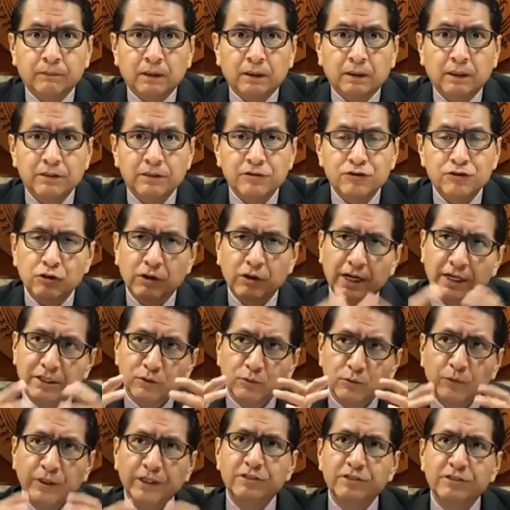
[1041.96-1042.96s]
And so as
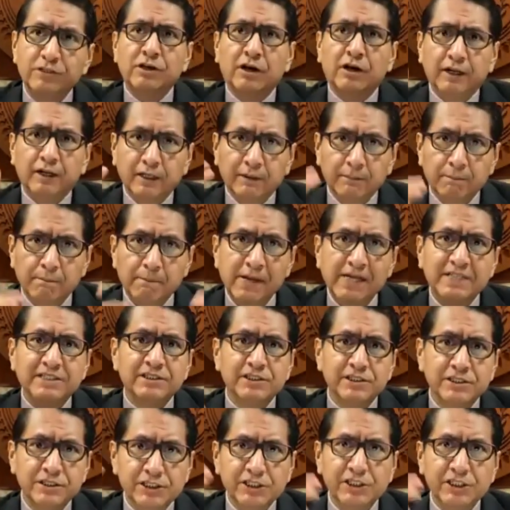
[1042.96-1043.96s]
we started
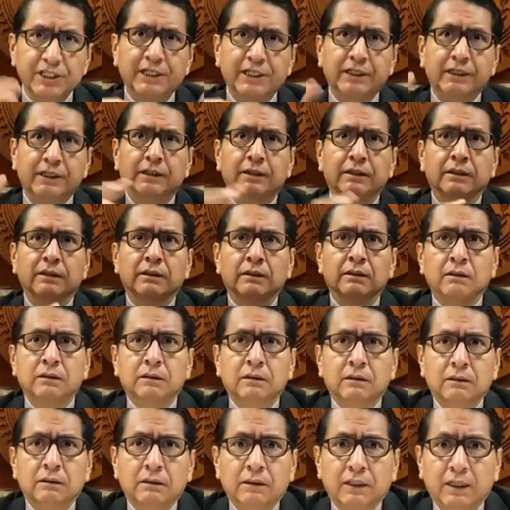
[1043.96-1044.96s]
messaging
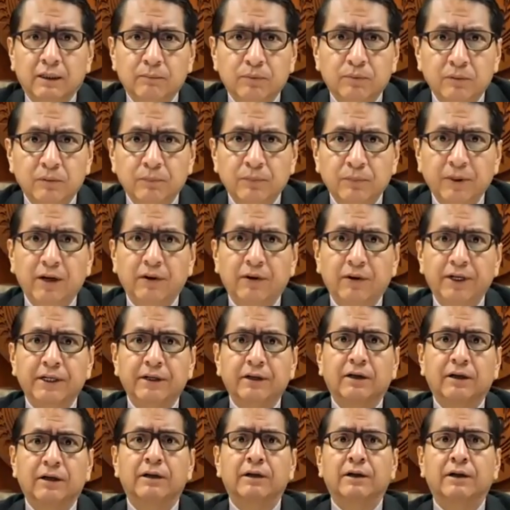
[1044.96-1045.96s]
and preparing
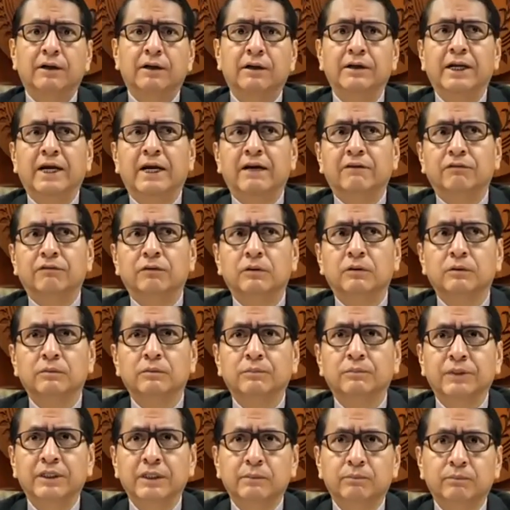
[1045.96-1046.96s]
our, our Navajo
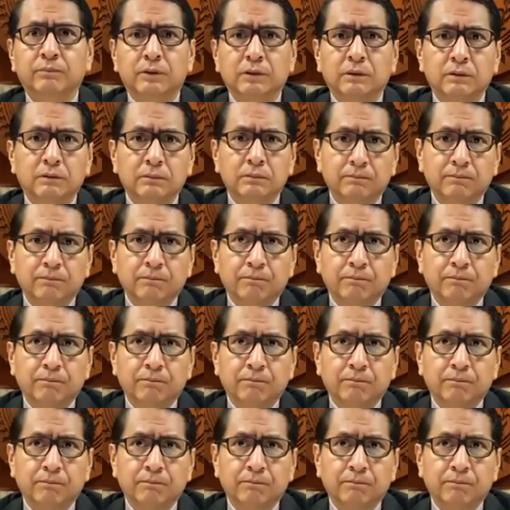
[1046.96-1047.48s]
people